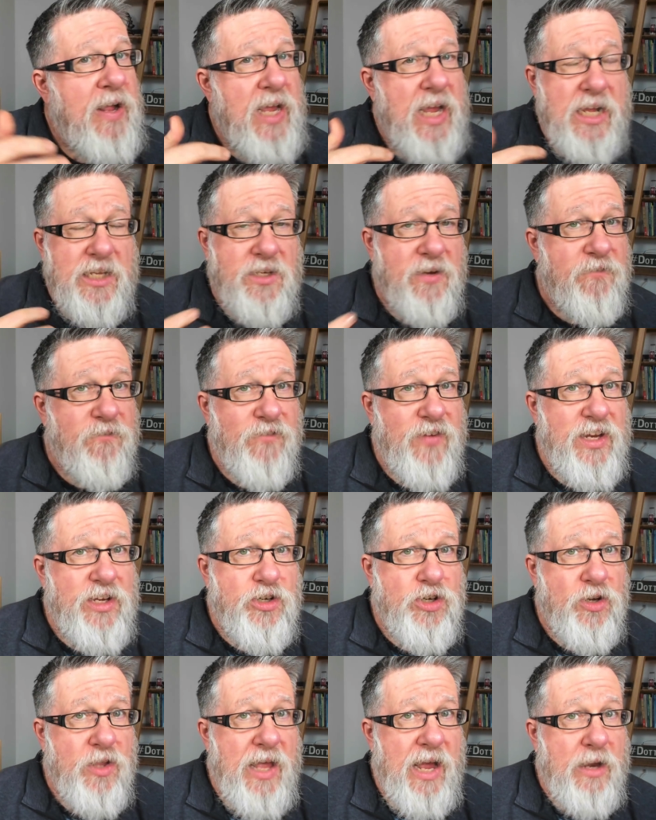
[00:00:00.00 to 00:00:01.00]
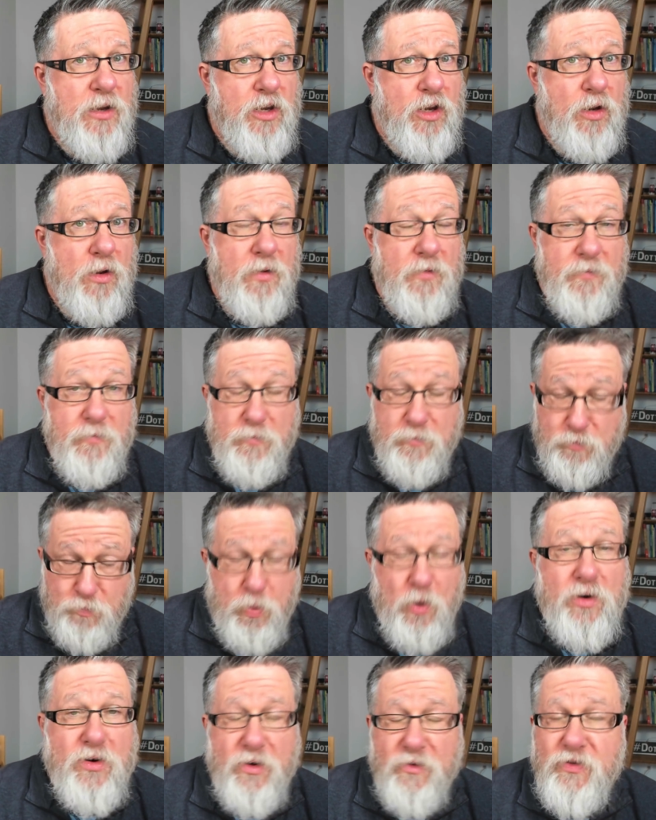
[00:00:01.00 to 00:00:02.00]
It's a feature that you,
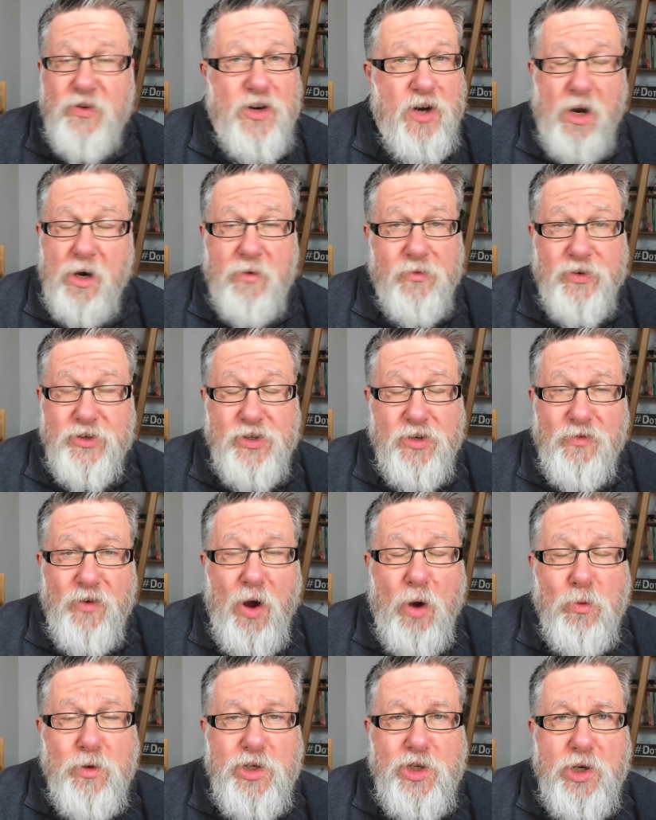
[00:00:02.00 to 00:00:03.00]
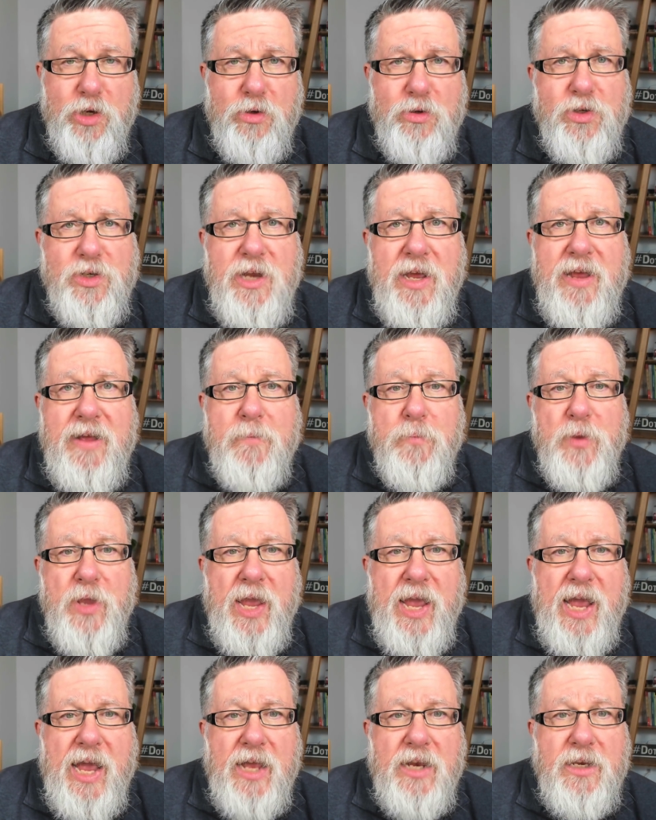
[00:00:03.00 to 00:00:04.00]
portrait photographers have always used,
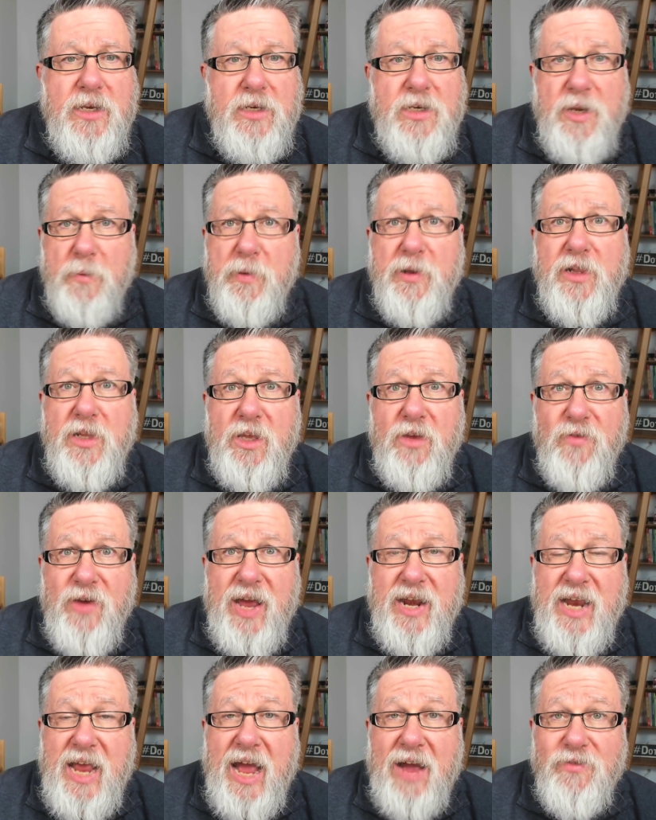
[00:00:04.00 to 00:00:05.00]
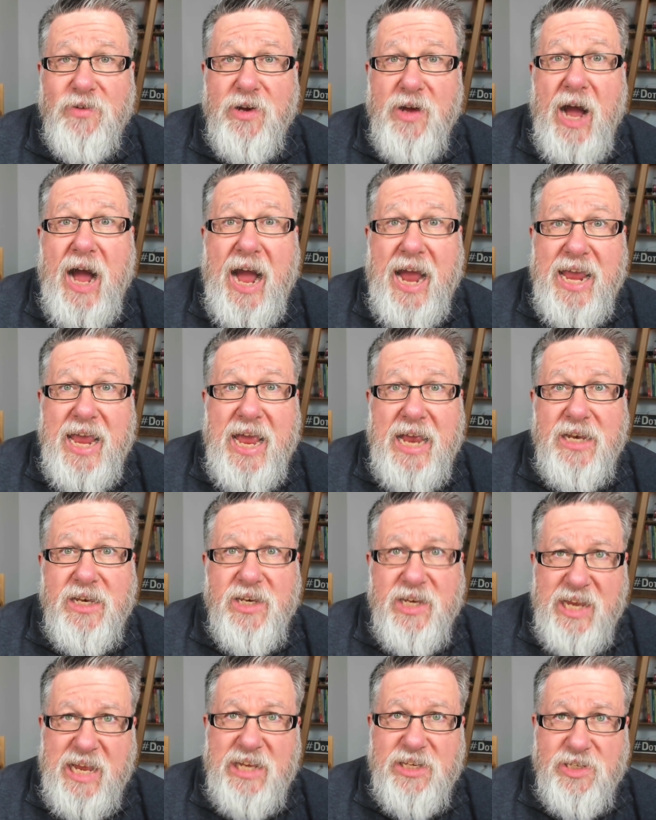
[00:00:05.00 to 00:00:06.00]
and typically you've had to have a high end
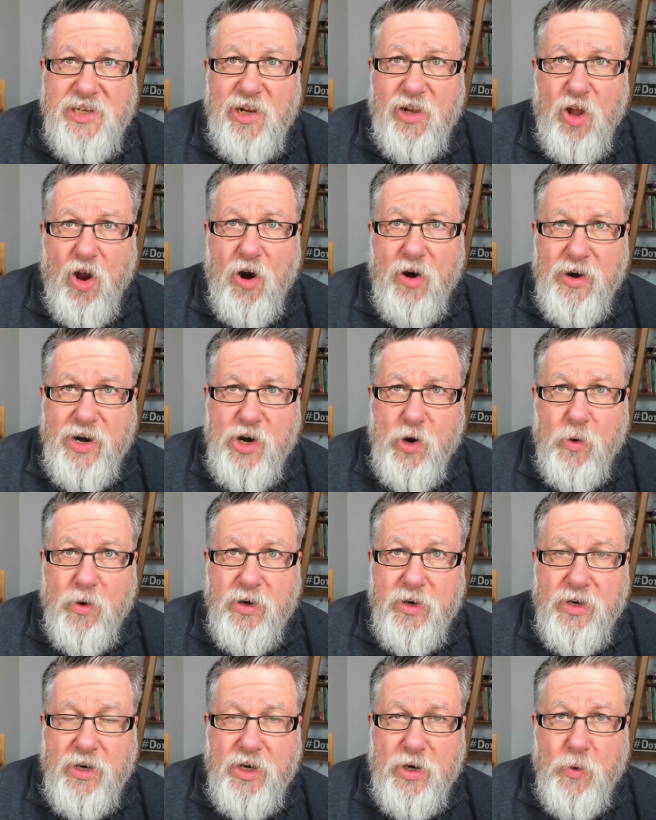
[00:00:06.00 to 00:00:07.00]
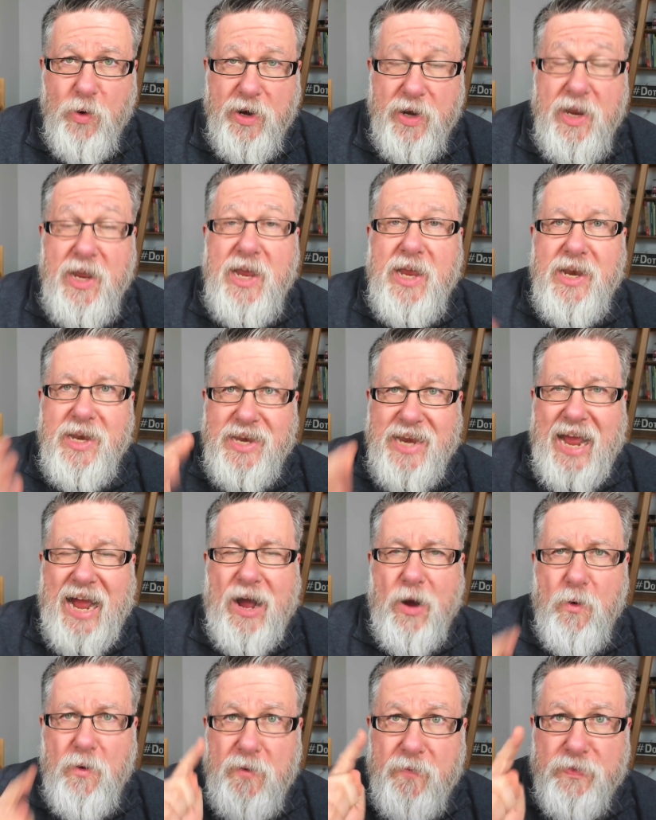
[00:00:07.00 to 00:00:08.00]
DSLR in order to do it.
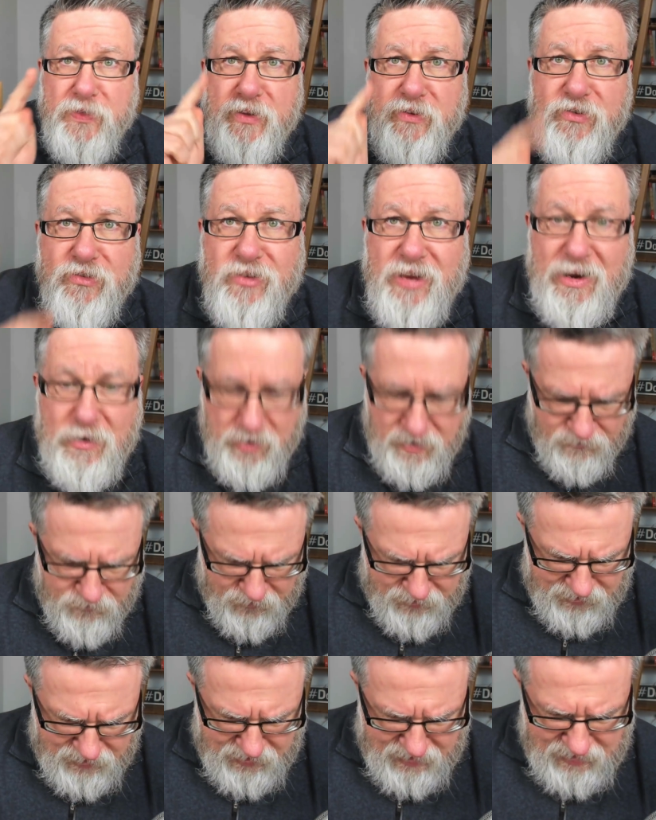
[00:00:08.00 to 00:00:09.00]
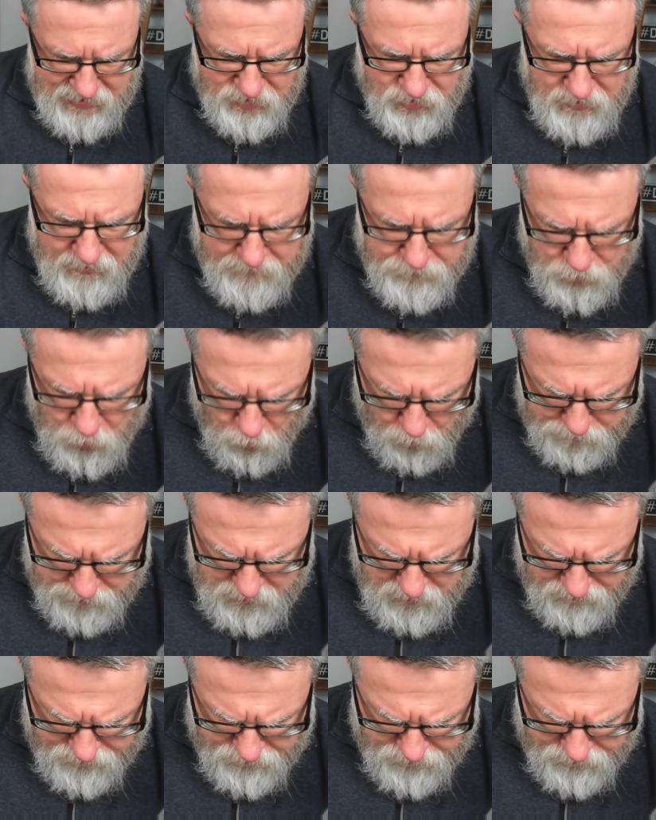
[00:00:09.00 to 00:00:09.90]
Now, this is how difficult it is. Open your